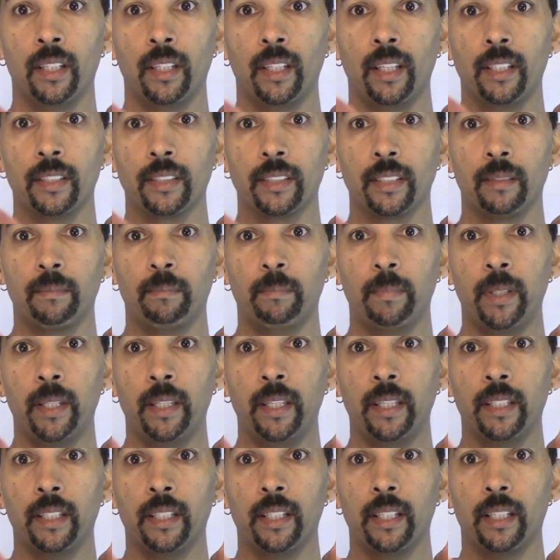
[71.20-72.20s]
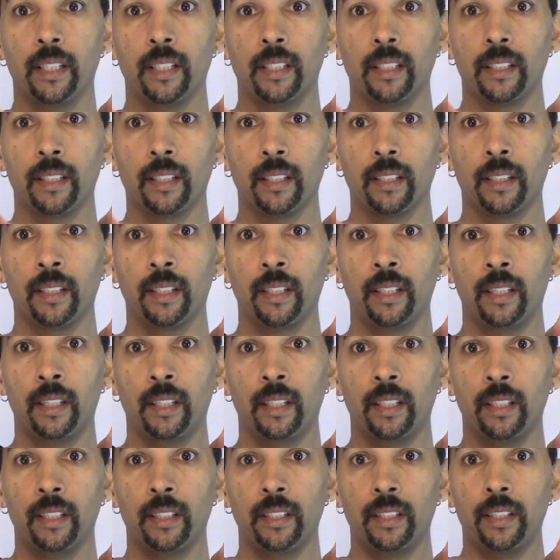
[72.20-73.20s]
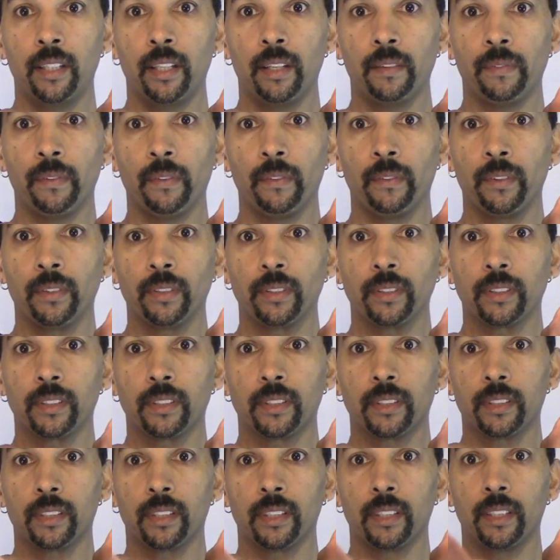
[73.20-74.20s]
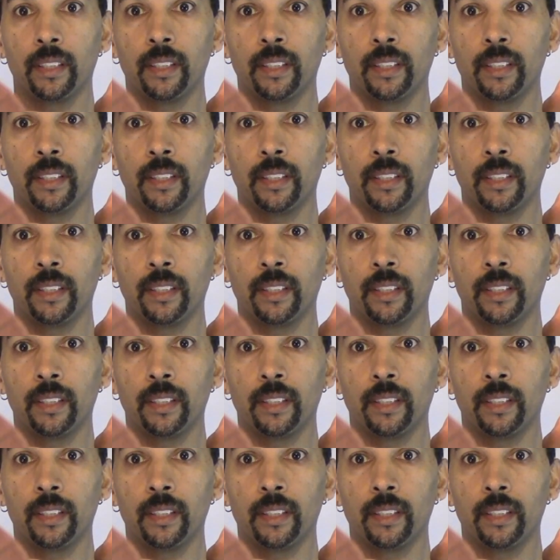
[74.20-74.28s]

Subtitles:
That's a big difference.